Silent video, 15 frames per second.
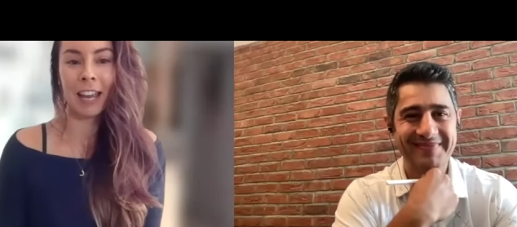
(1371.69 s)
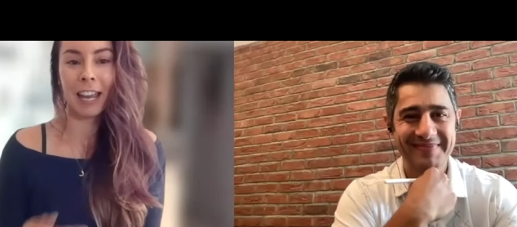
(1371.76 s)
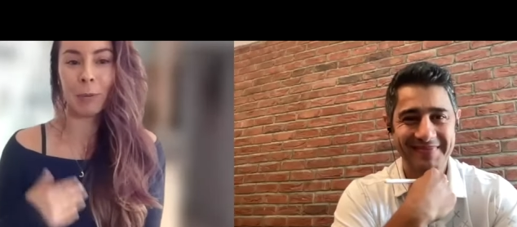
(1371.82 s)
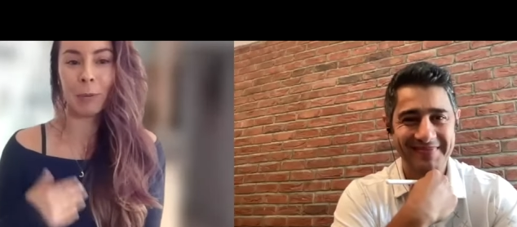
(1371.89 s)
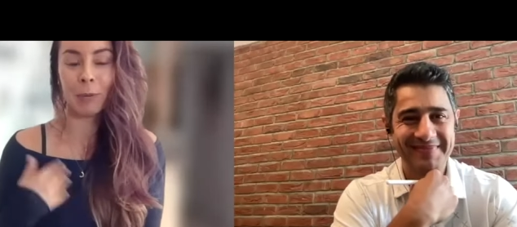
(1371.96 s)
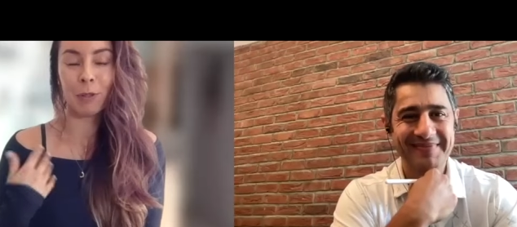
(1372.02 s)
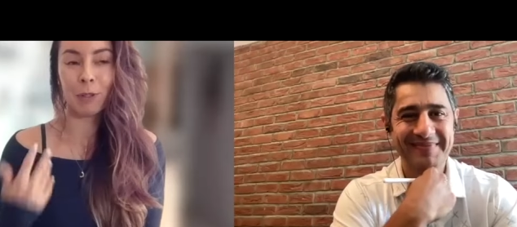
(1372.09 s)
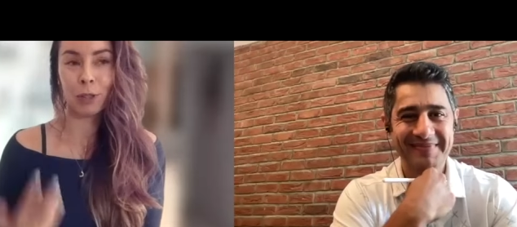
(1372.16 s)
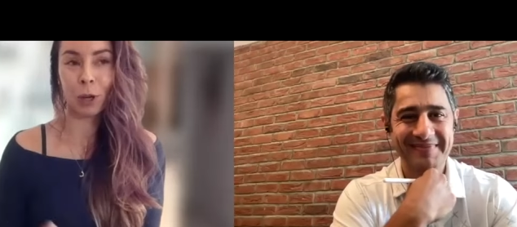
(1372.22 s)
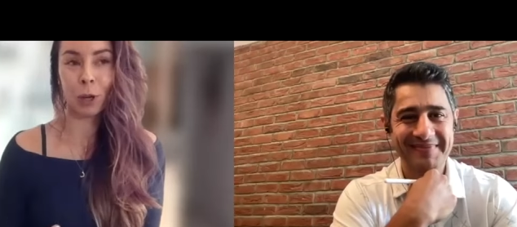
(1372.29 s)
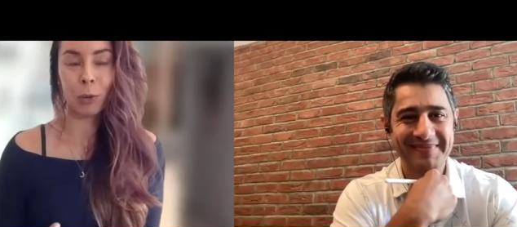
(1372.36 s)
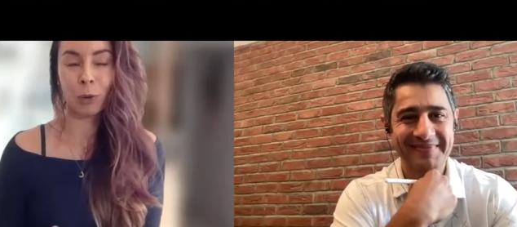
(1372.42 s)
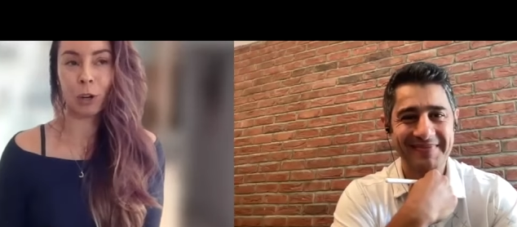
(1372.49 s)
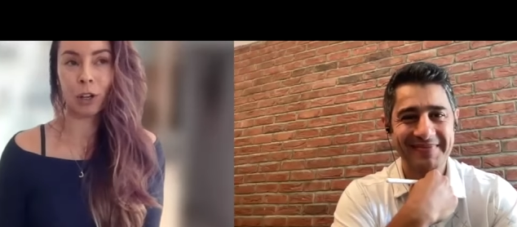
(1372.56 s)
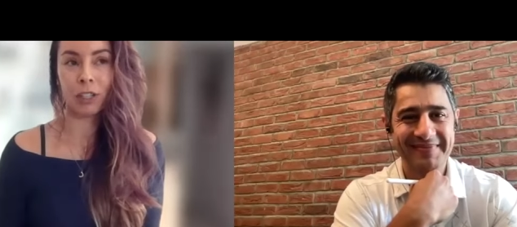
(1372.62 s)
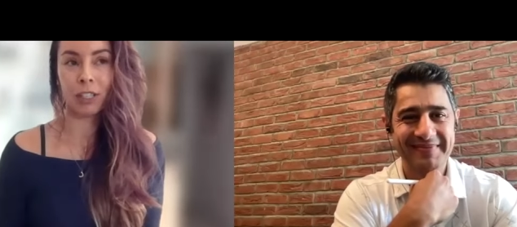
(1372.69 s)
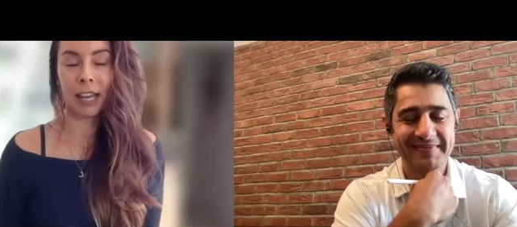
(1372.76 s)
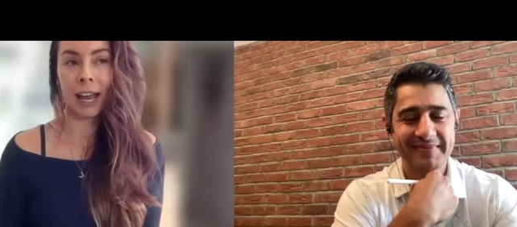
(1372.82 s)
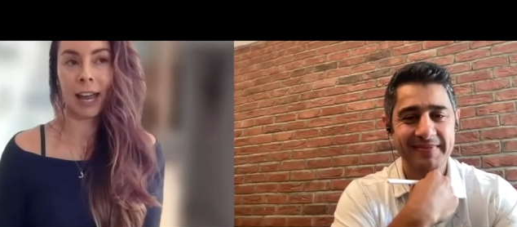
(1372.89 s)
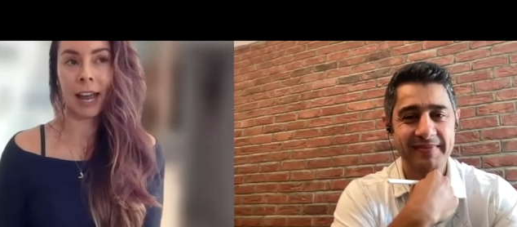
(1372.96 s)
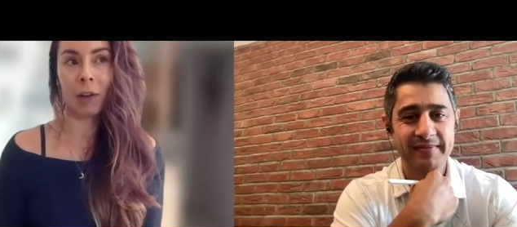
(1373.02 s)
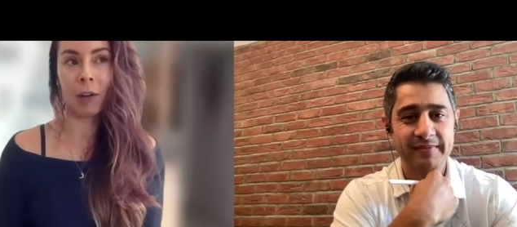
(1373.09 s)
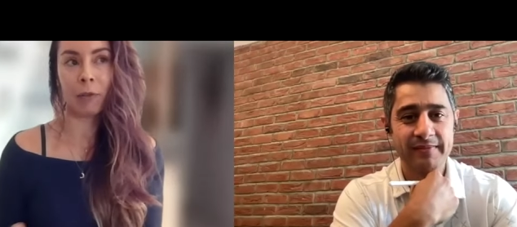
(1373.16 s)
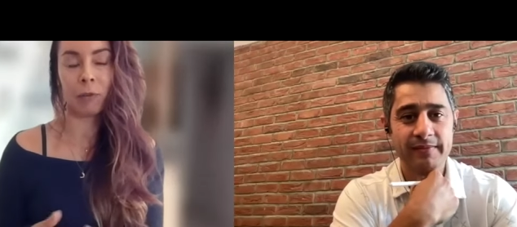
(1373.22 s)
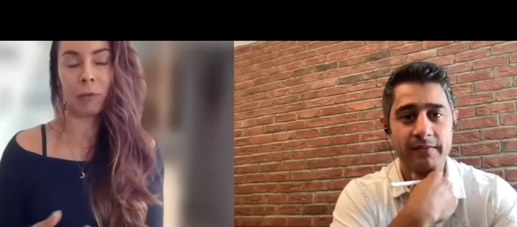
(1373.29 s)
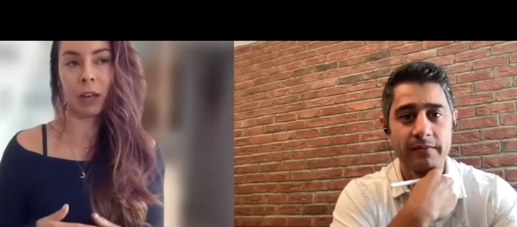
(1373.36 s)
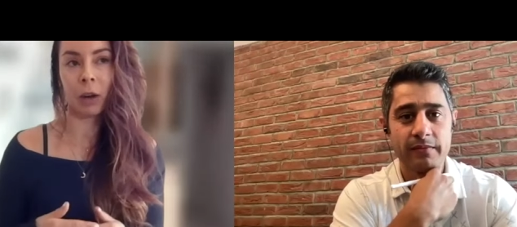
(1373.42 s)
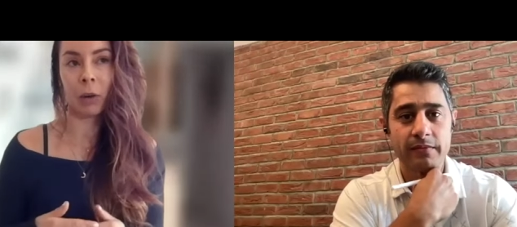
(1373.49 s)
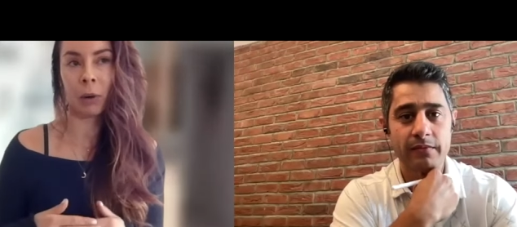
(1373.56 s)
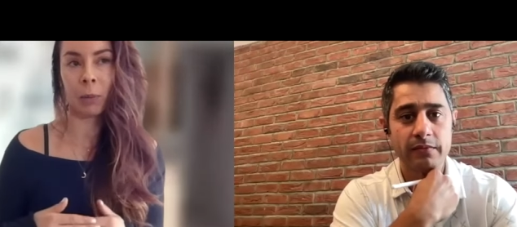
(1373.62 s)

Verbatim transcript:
Speaker 1: it was so good to have uh,